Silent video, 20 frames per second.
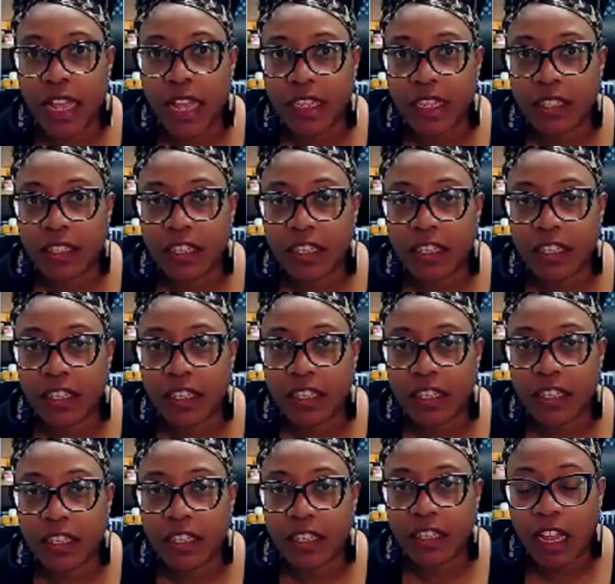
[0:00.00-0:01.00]
And I've
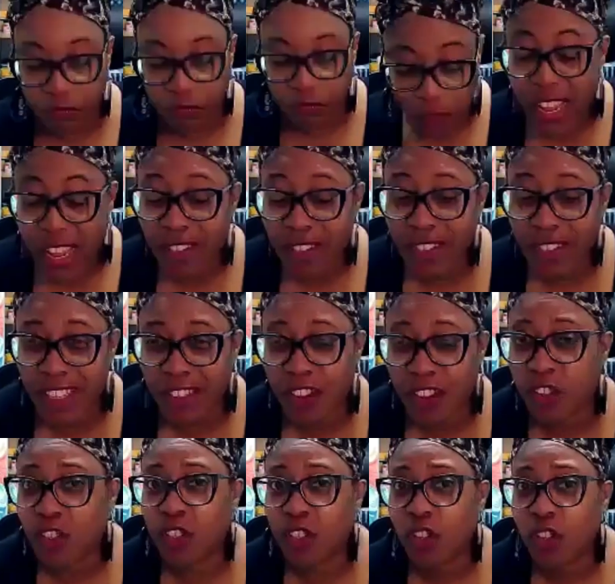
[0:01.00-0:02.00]
just found these cards
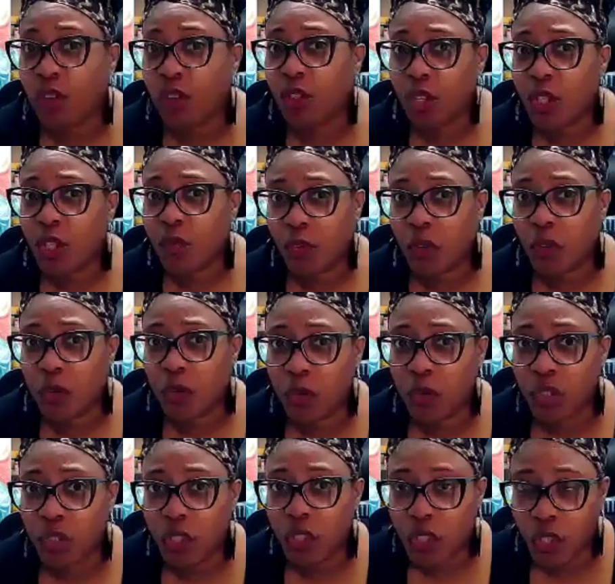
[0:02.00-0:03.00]
so useful
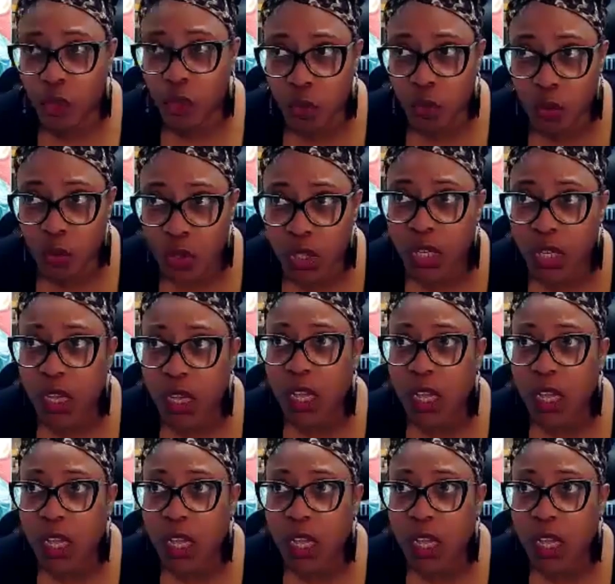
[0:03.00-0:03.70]
to use